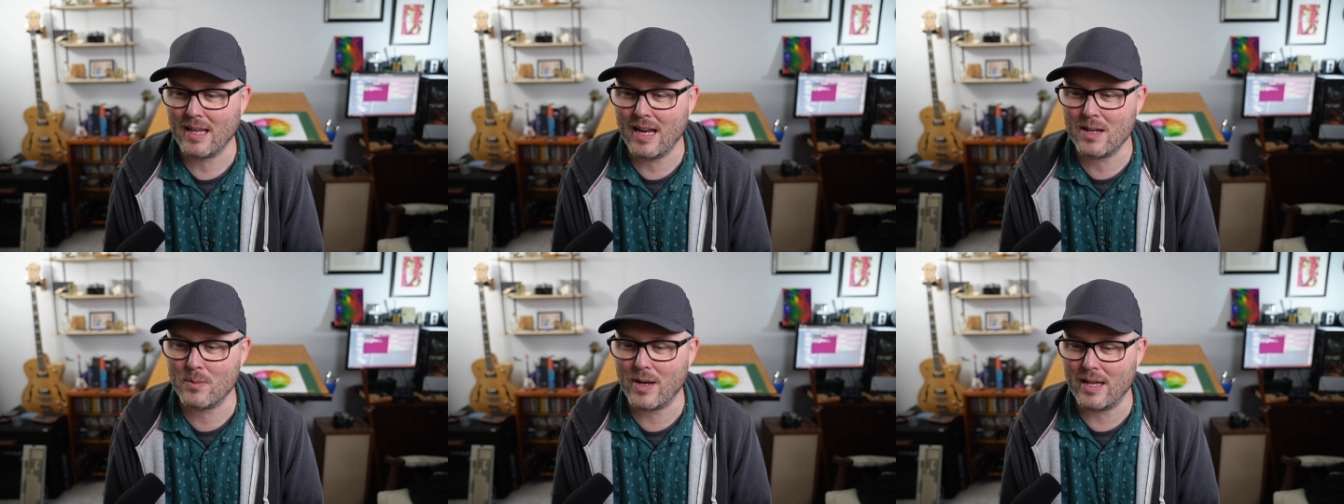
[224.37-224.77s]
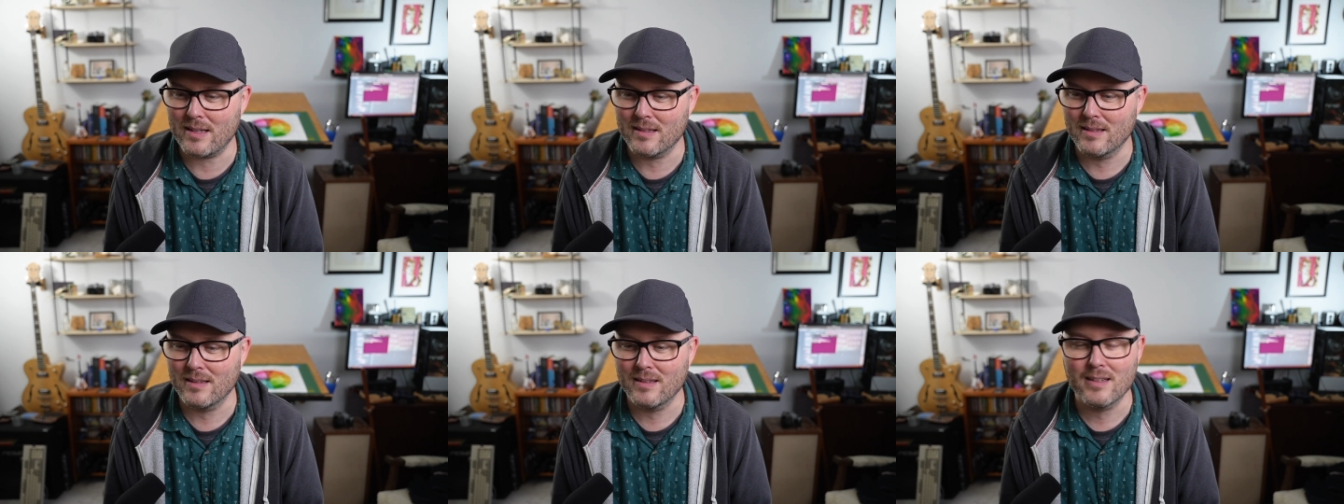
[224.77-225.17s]

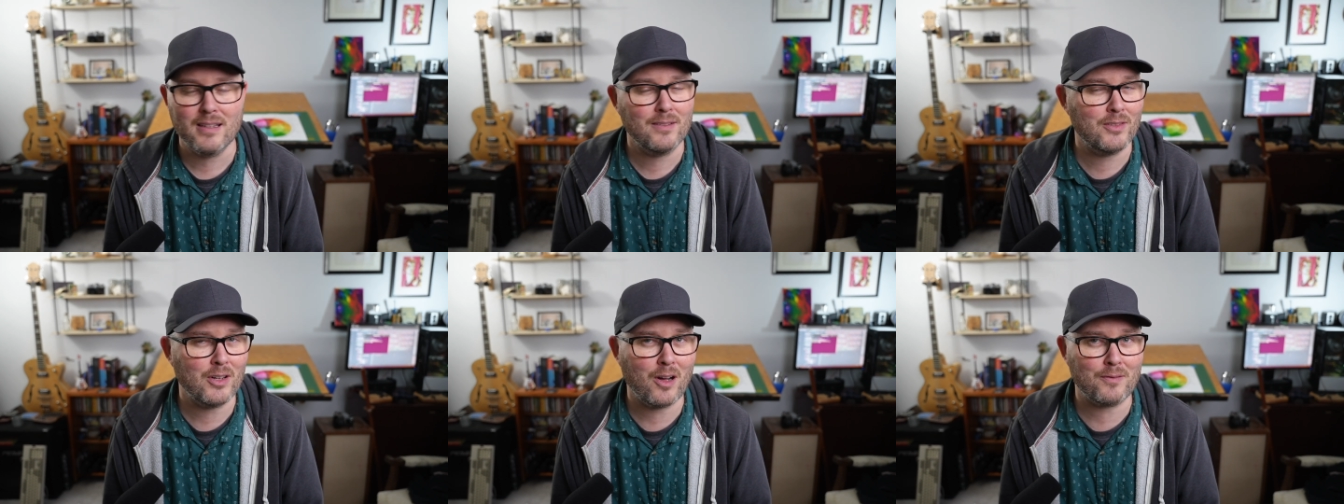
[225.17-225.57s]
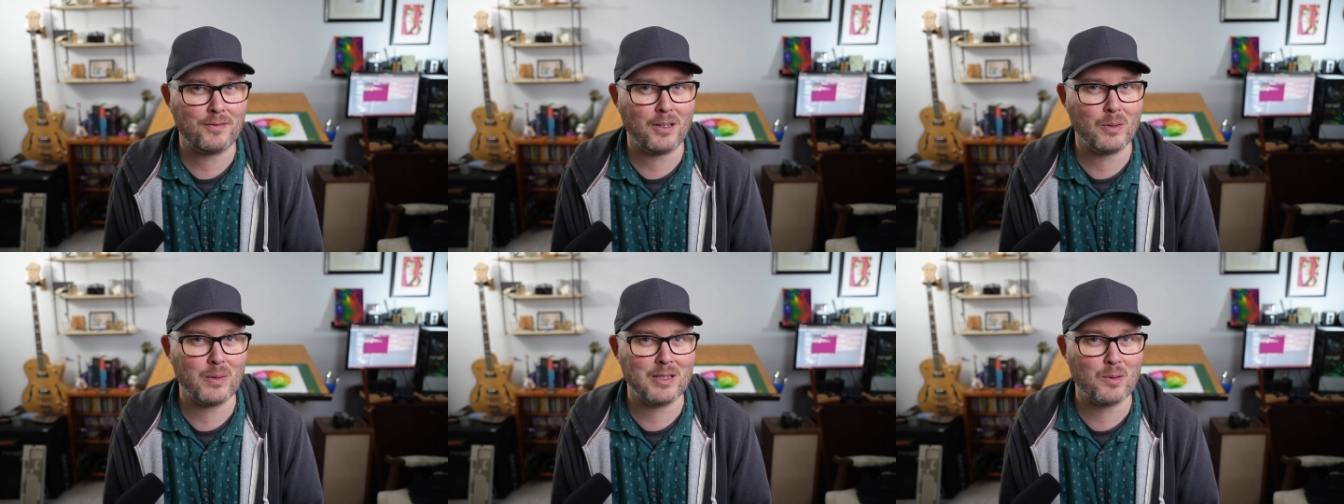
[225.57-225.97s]
anyway, if you're not
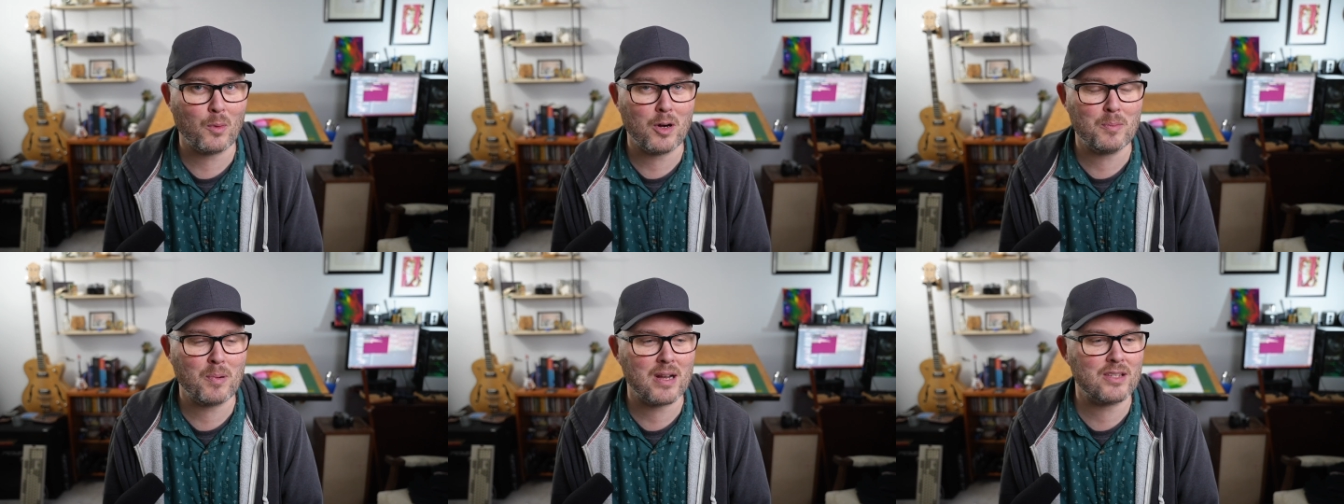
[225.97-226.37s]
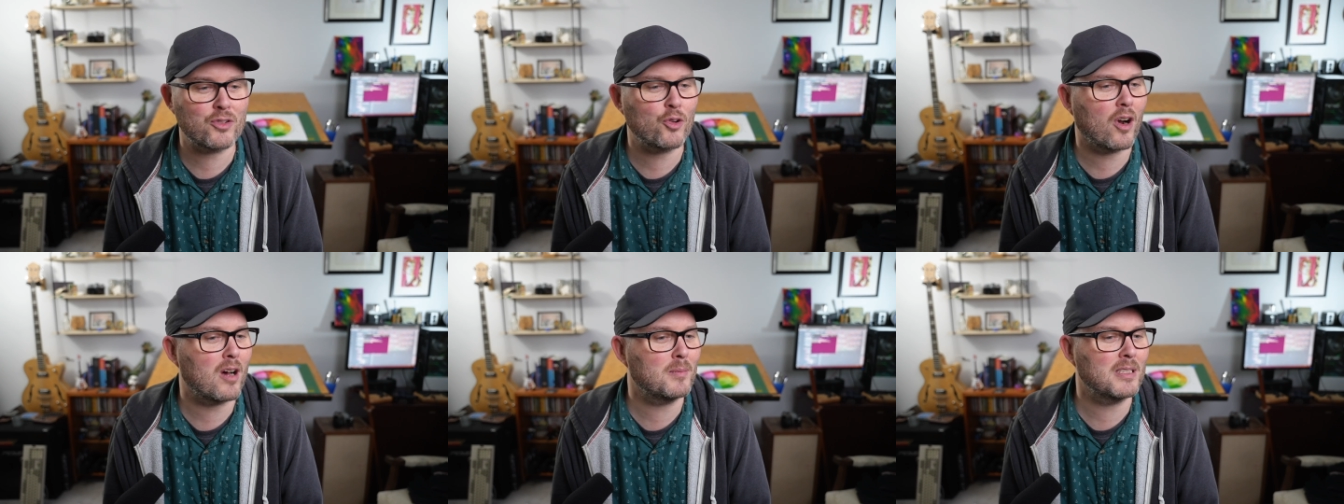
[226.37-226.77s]
following the
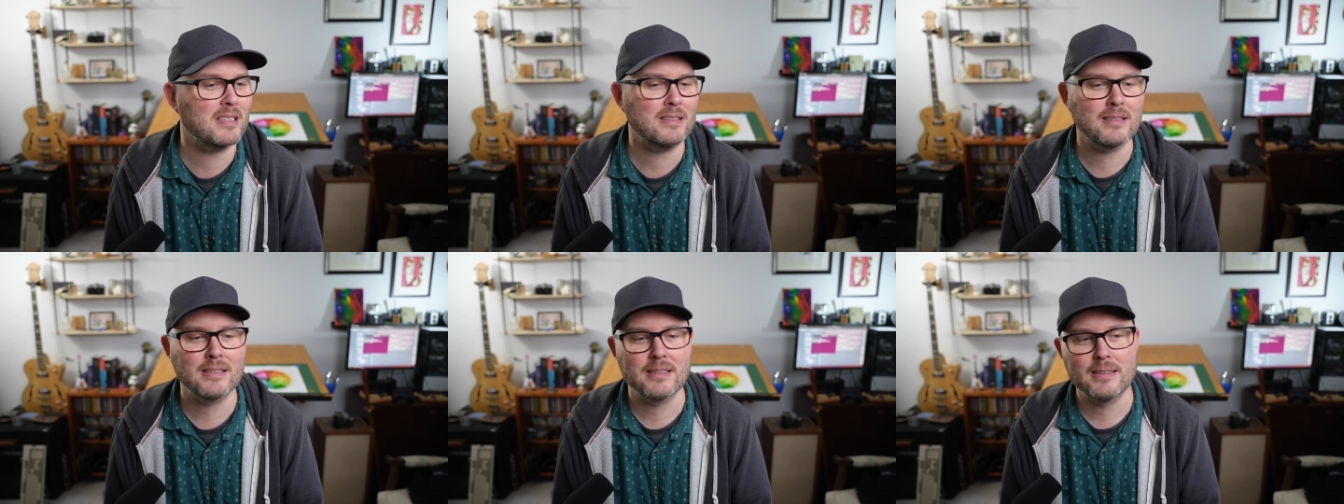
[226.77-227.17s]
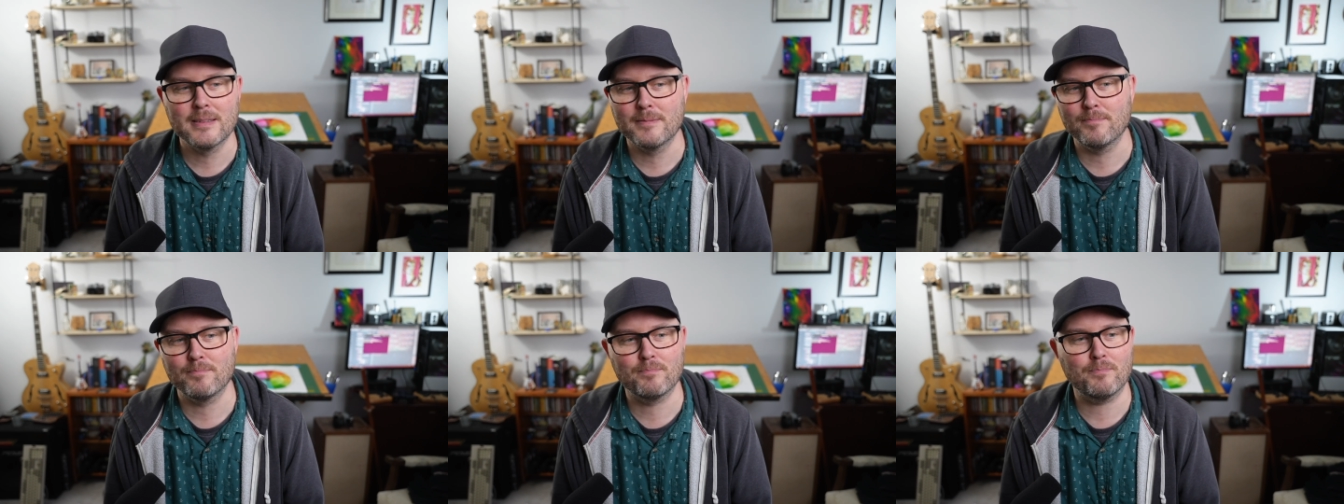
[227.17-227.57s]
WordPress drama,
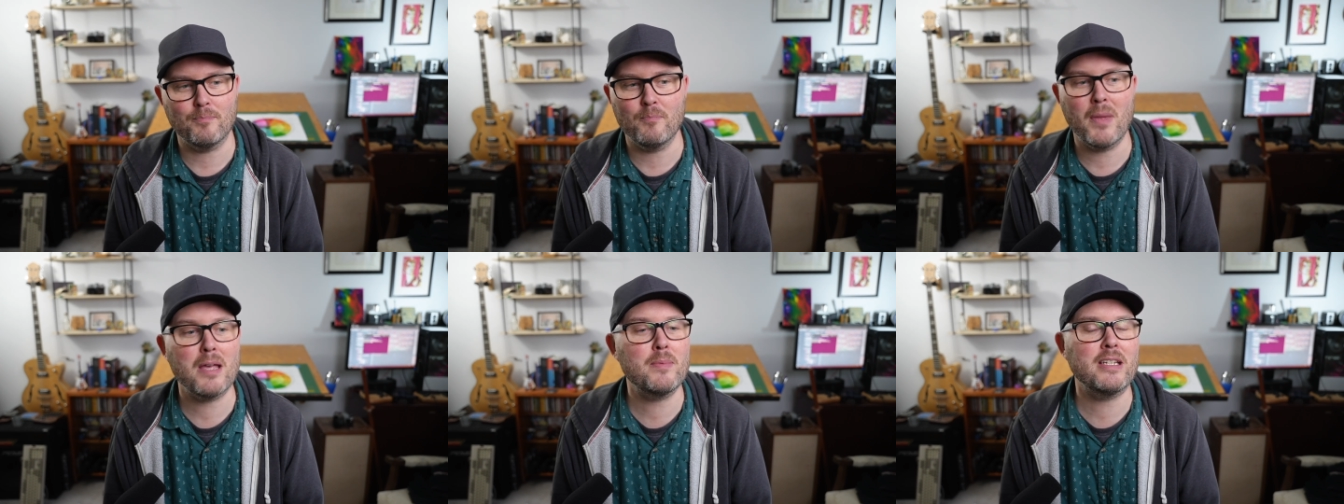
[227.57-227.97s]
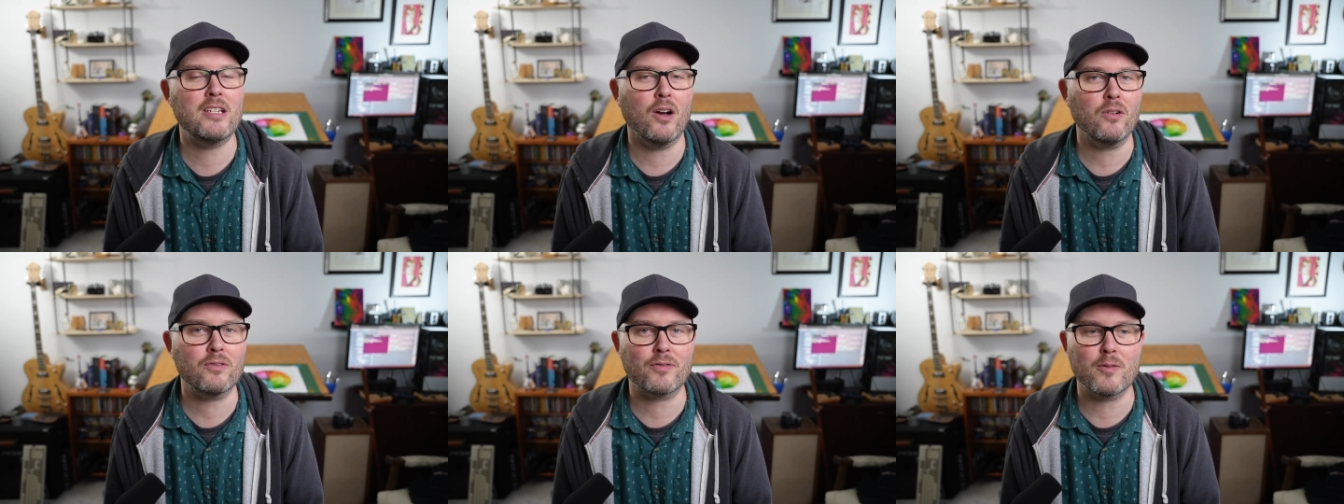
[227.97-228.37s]
maybe
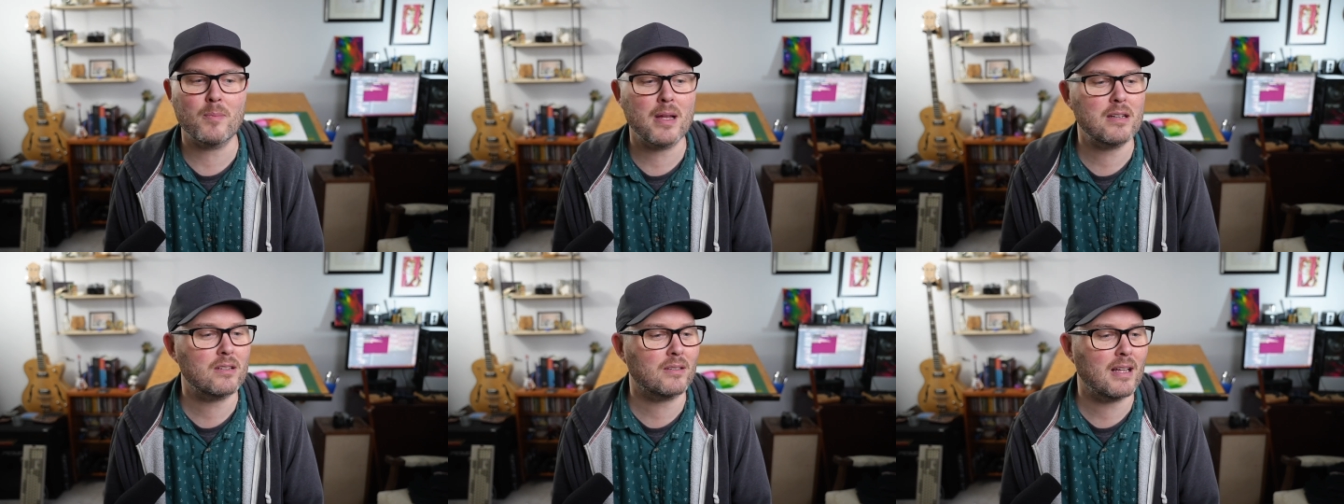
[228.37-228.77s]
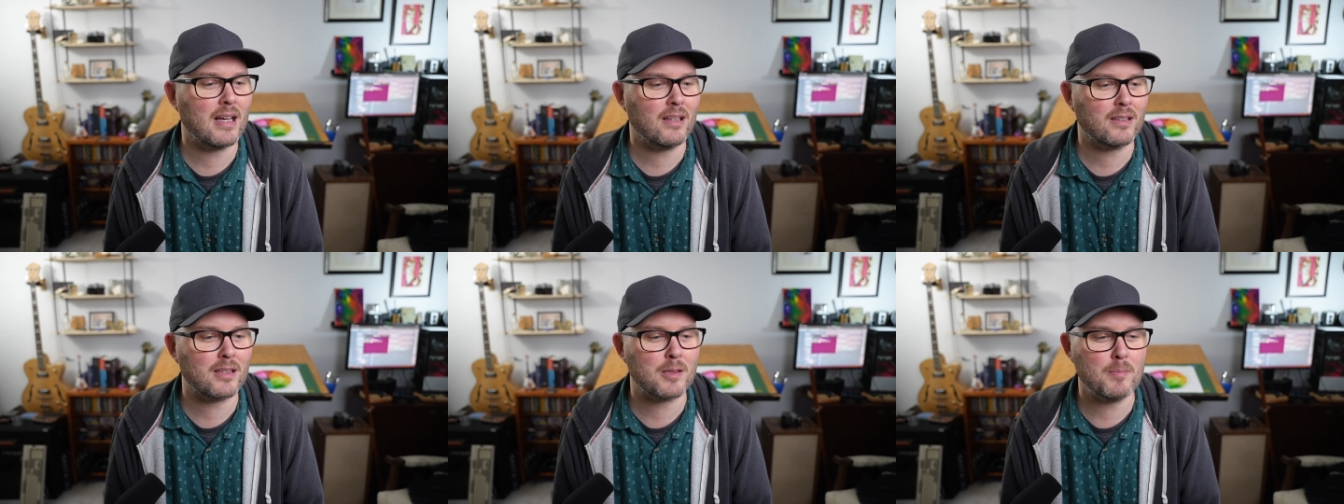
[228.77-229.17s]
don't for mental
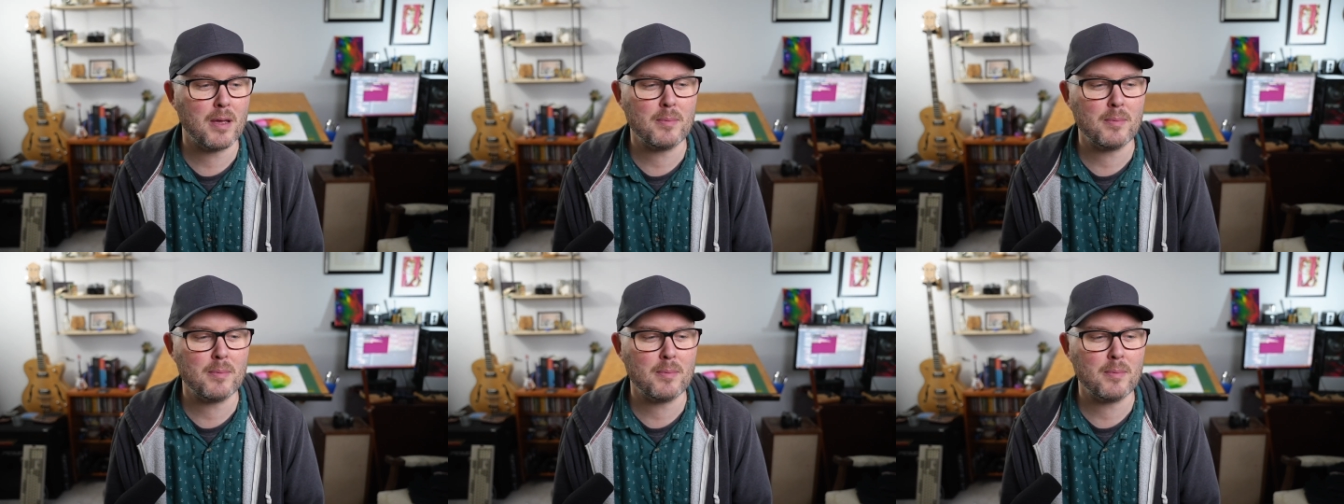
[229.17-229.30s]
health.